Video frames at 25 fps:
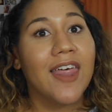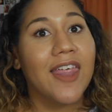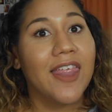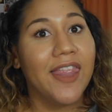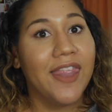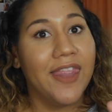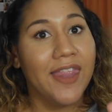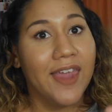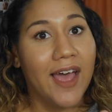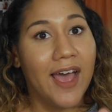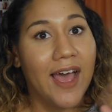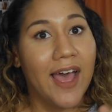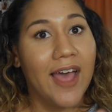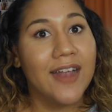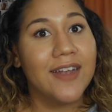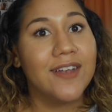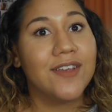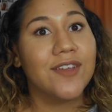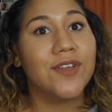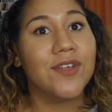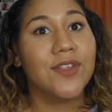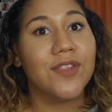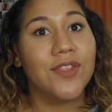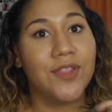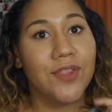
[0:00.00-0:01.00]
That
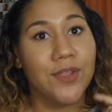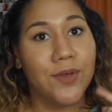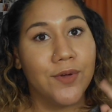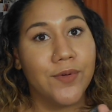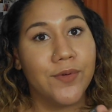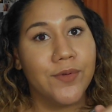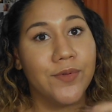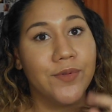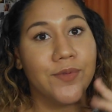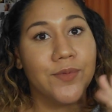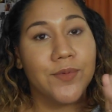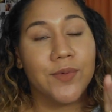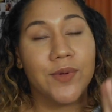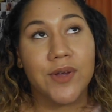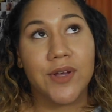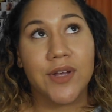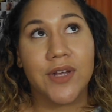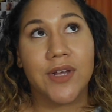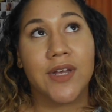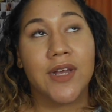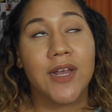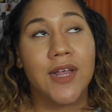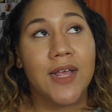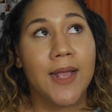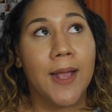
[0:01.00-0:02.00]
those
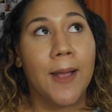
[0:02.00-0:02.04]
were,